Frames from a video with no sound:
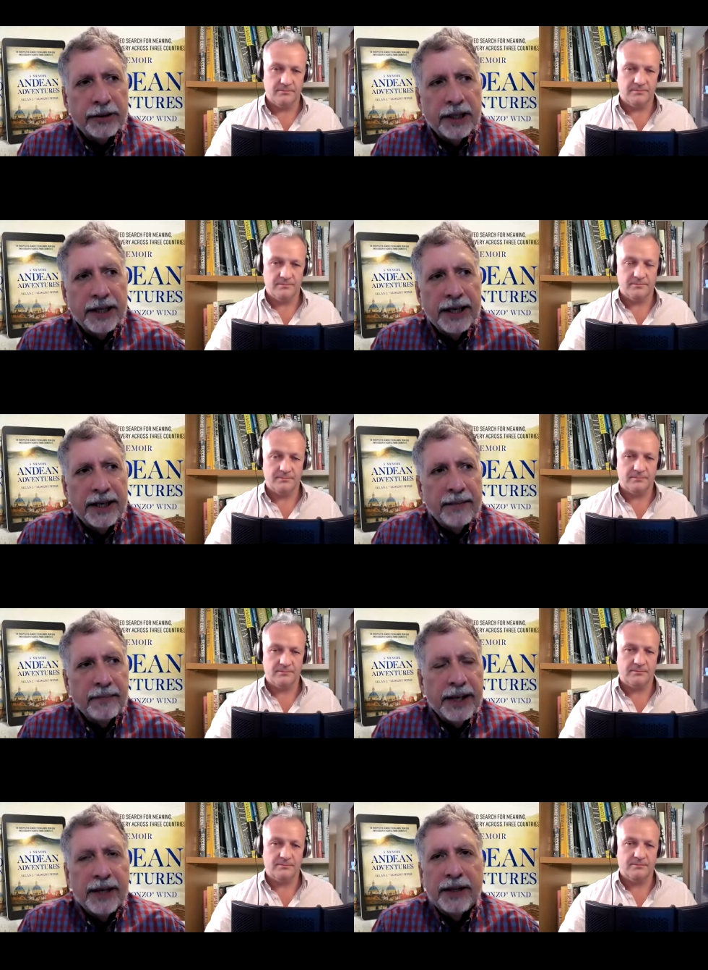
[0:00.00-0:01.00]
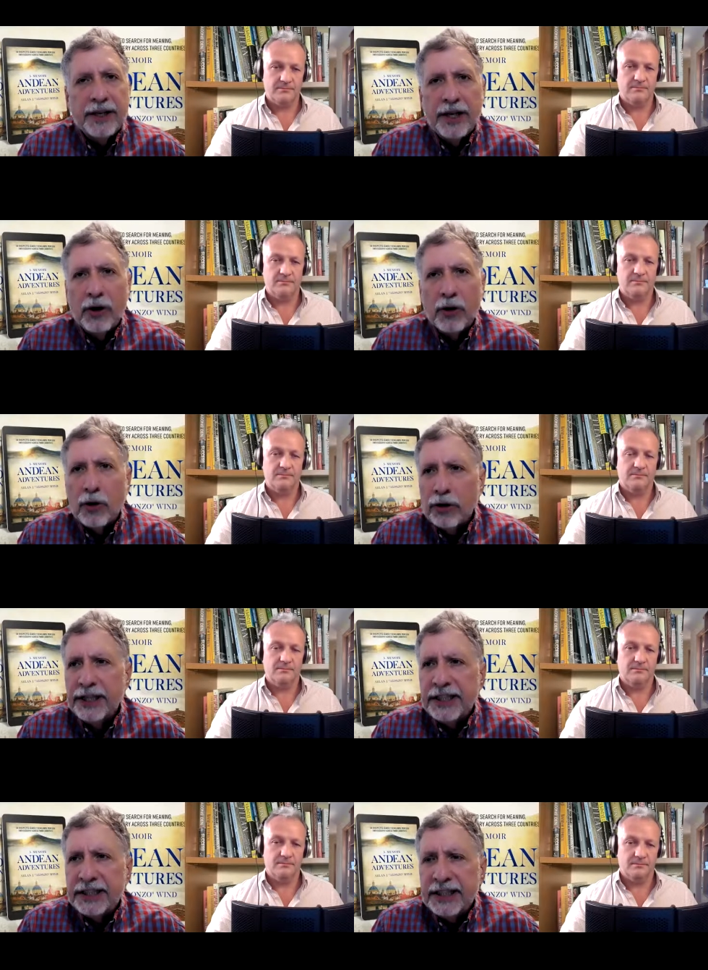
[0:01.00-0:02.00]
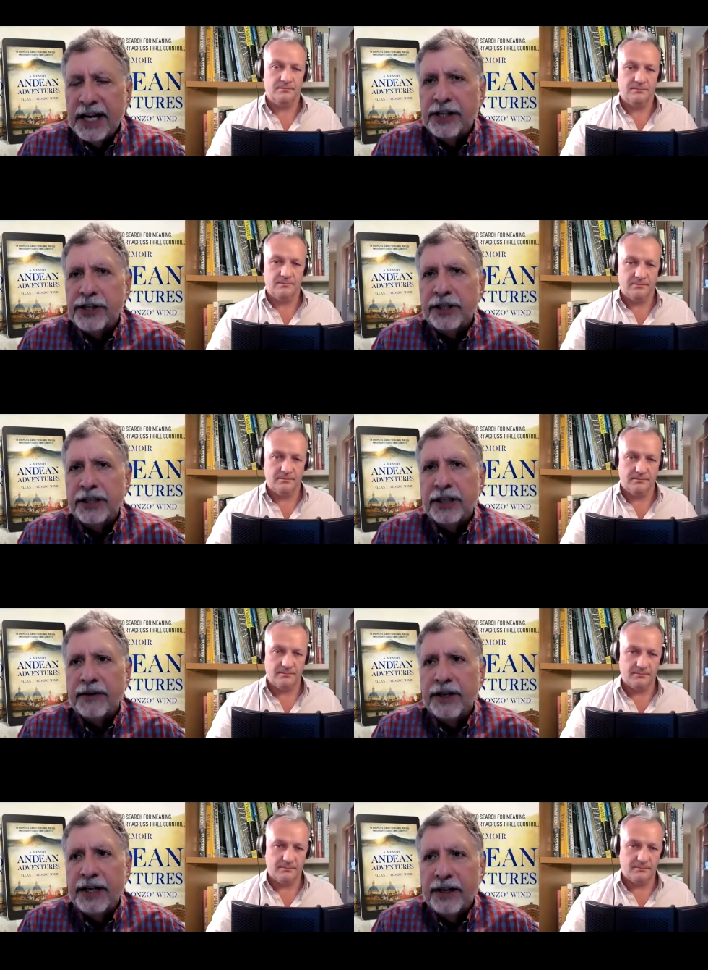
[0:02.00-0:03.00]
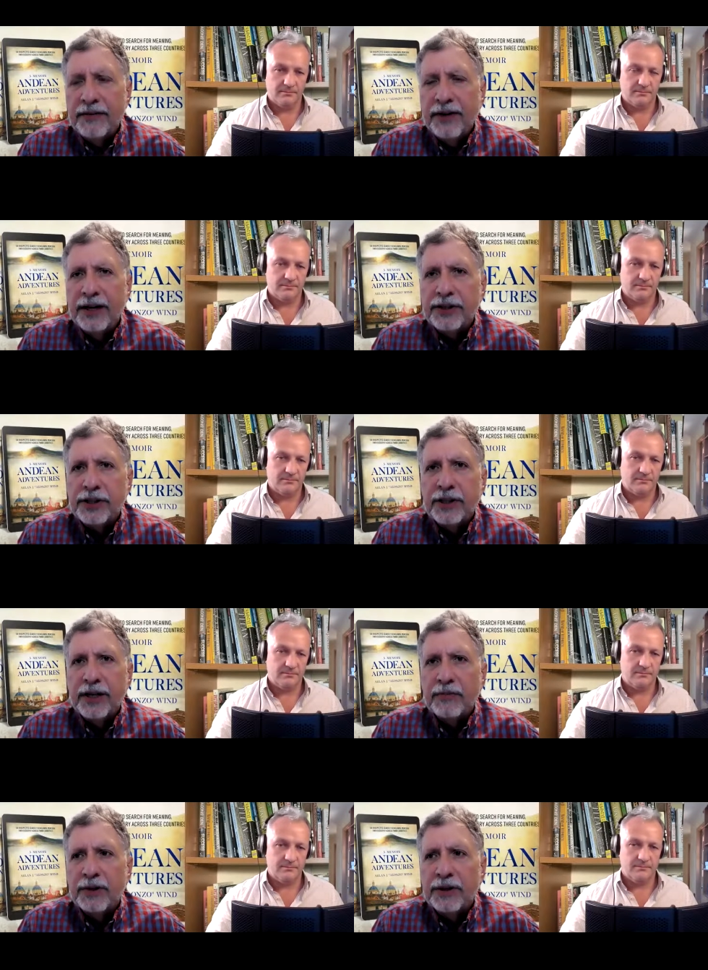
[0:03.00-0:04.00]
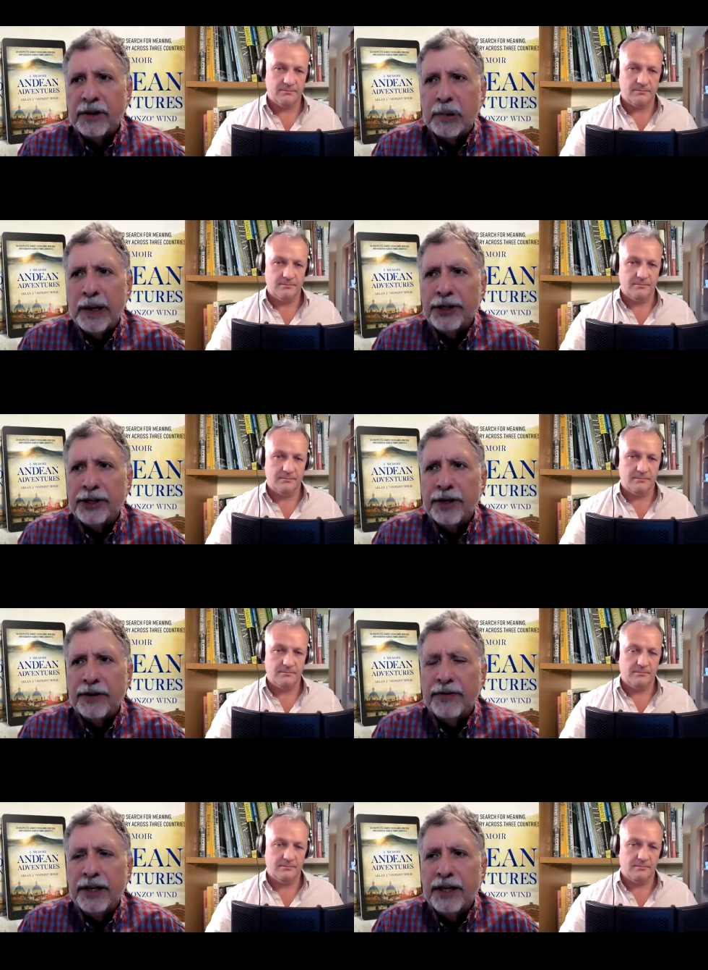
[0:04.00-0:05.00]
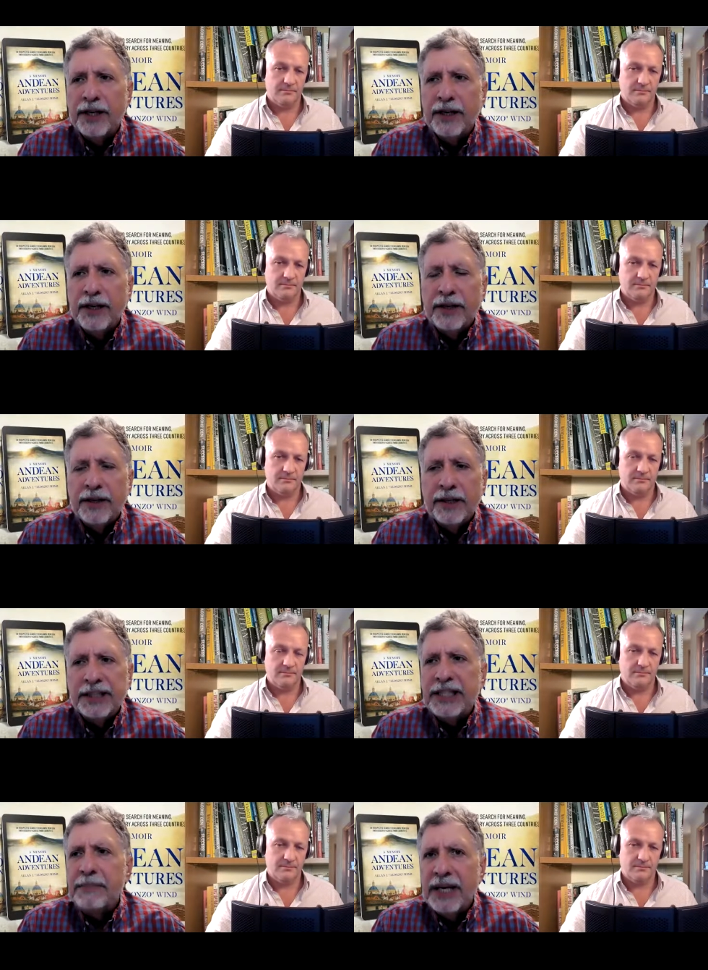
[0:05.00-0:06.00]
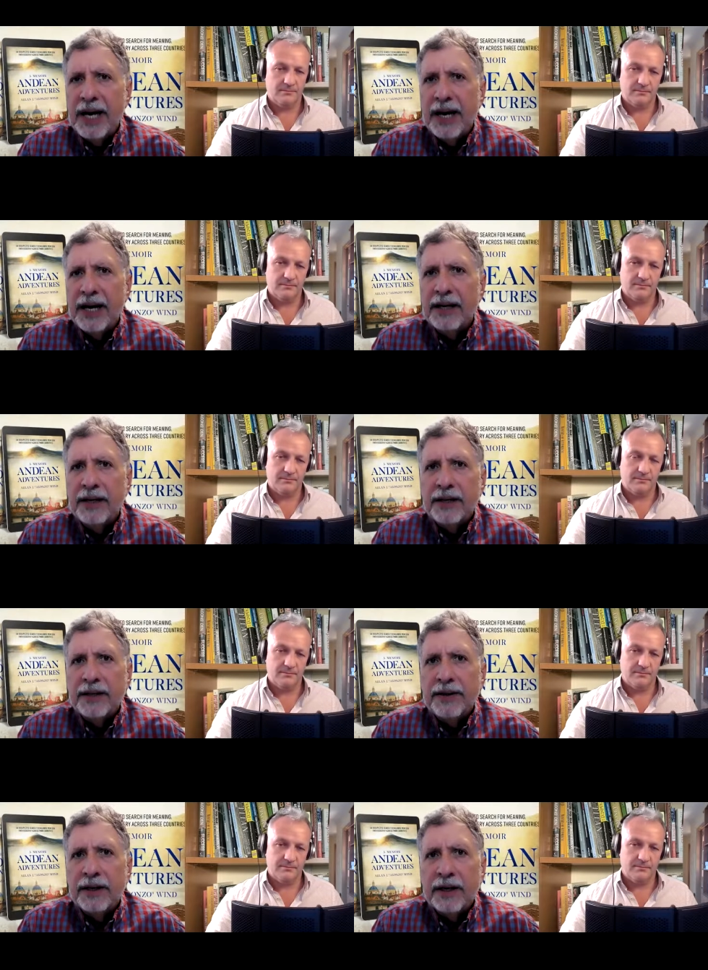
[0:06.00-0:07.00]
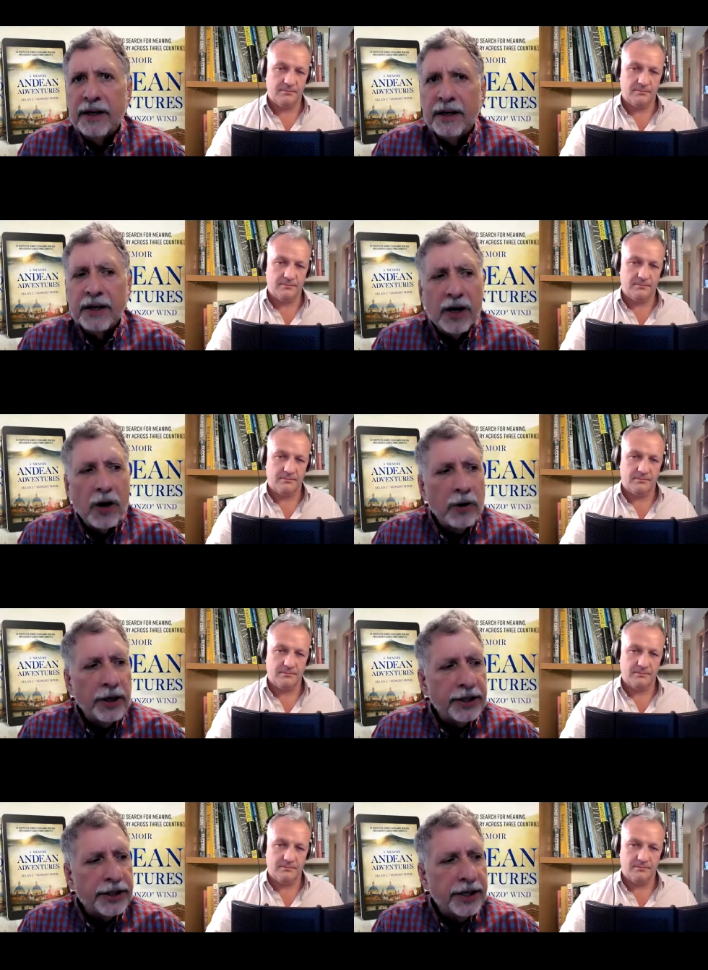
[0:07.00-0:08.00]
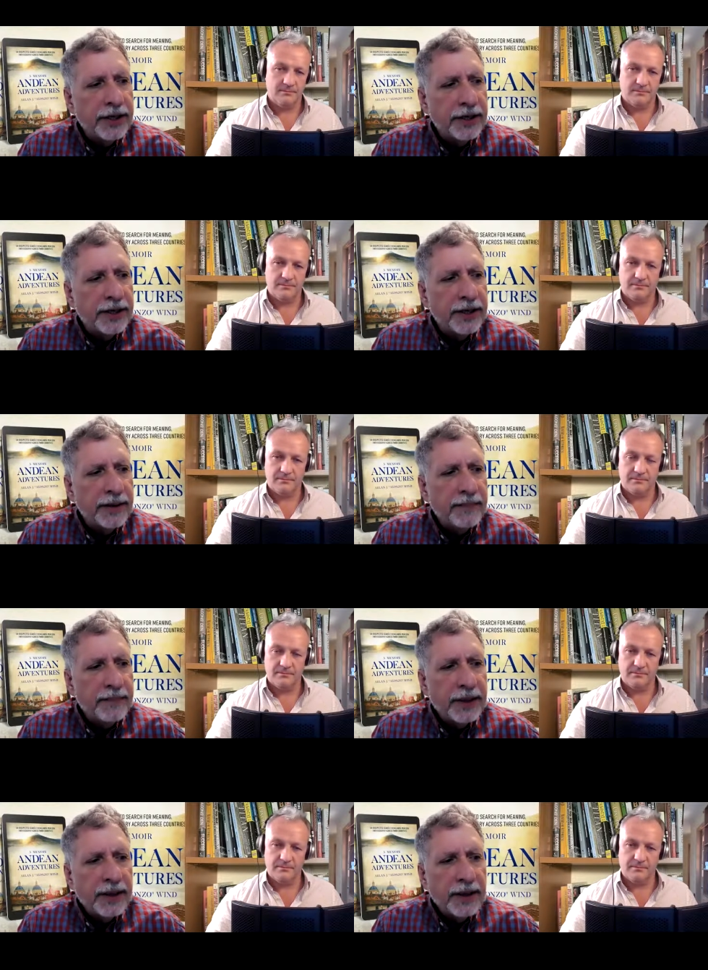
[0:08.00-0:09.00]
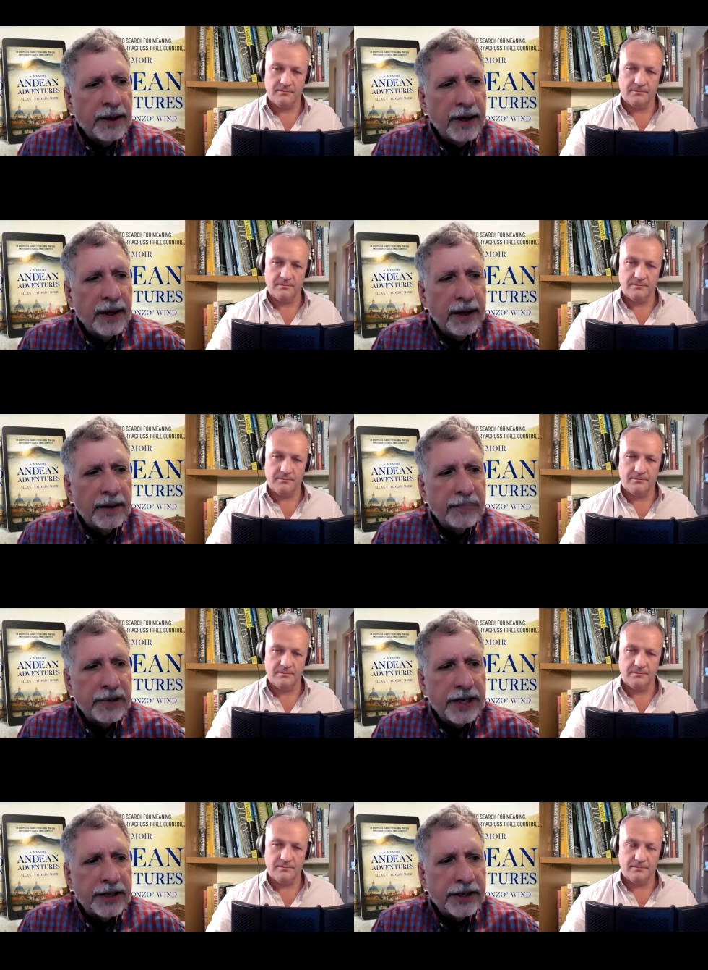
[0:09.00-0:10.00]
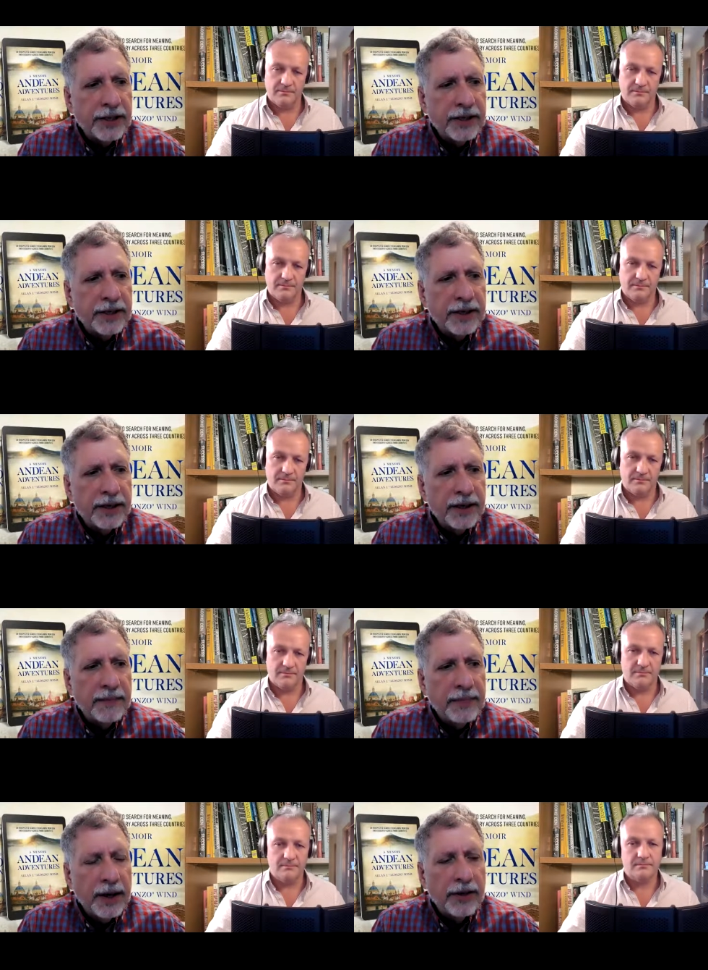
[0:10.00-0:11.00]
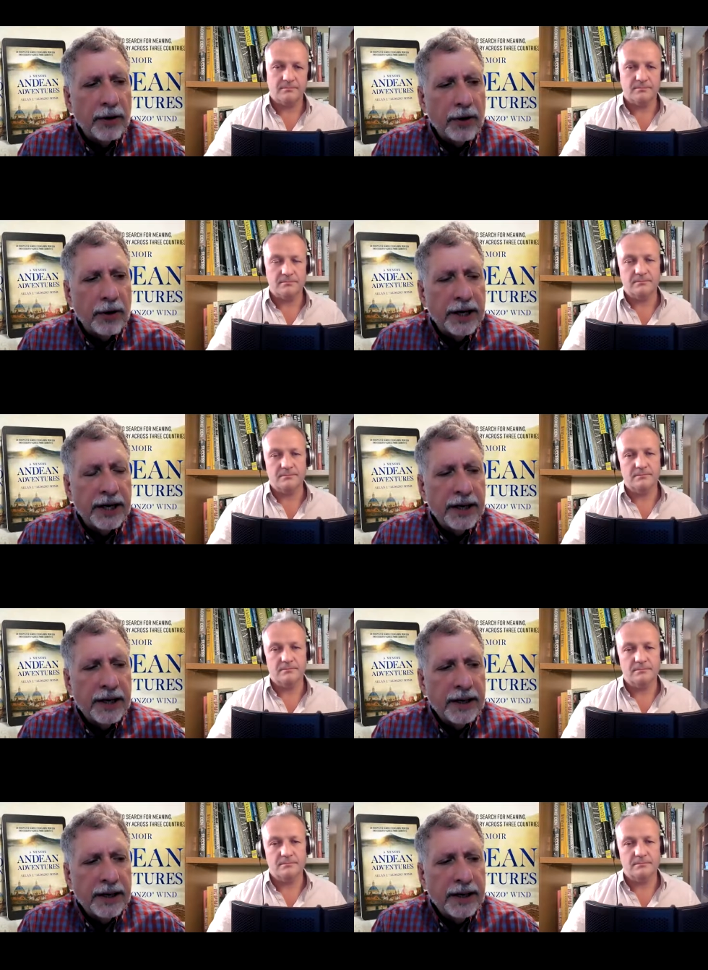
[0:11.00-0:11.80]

Speaker 1: certainly, in the early stages of the invasion and with the creation of the, the C P A, the Coalition uh, uh, Protection uh, Authority,